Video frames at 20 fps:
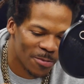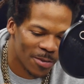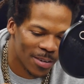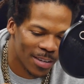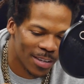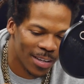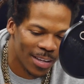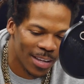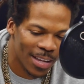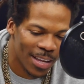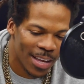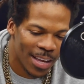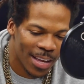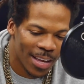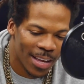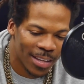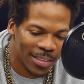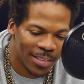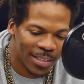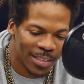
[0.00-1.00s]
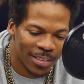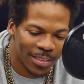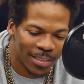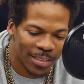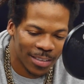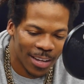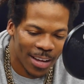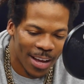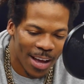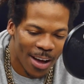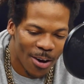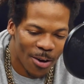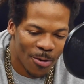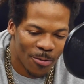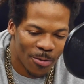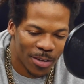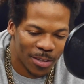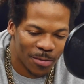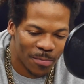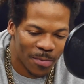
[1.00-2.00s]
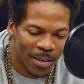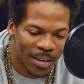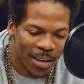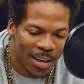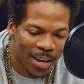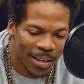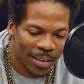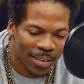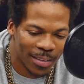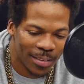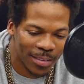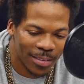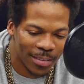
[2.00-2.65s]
with. I always been like